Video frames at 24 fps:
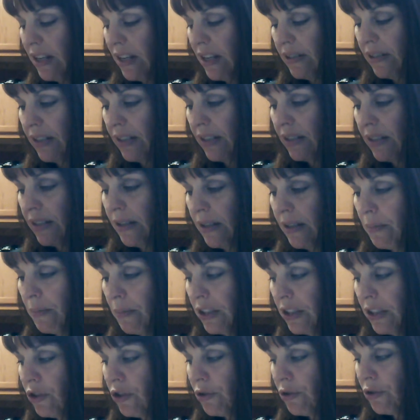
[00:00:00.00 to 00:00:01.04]
and it's got some
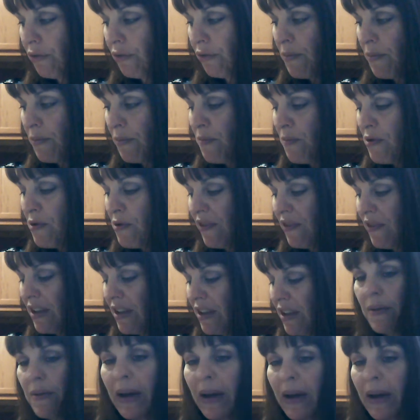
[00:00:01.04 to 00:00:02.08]
pictures from the movie
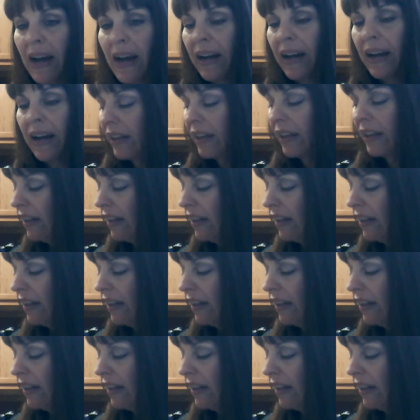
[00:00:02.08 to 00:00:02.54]
in the back,